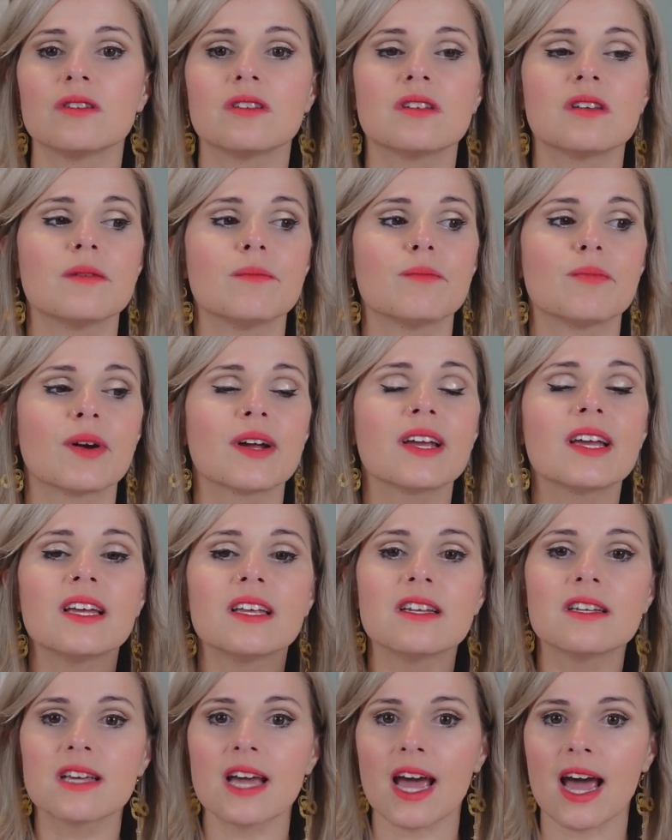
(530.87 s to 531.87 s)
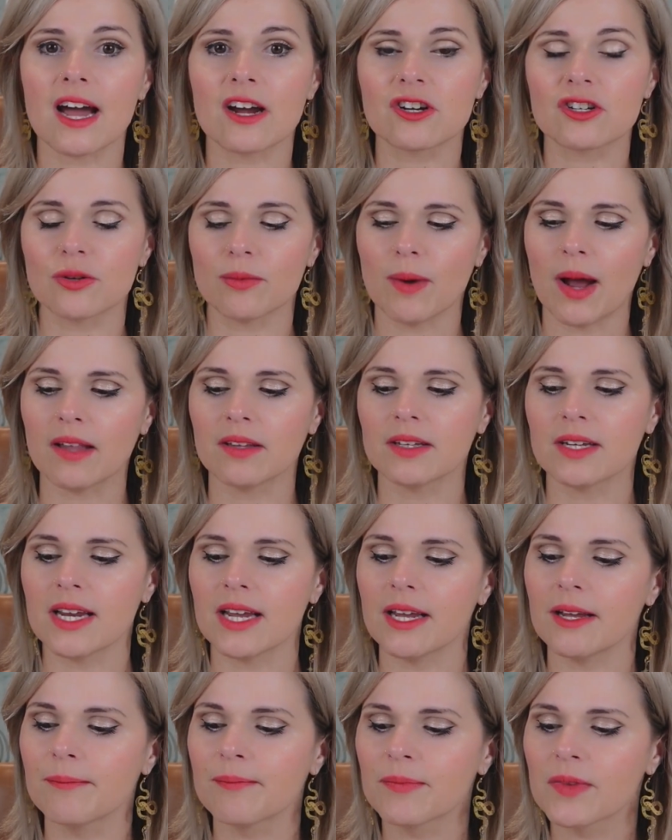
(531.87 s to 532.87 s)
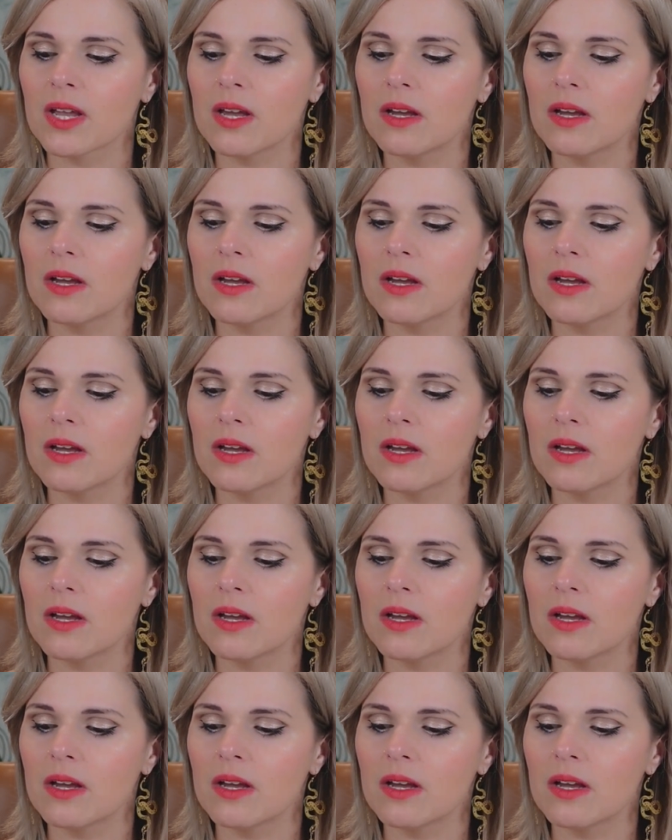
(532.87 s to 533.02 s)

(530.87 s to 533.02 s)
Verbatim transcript: to bring it into actuality.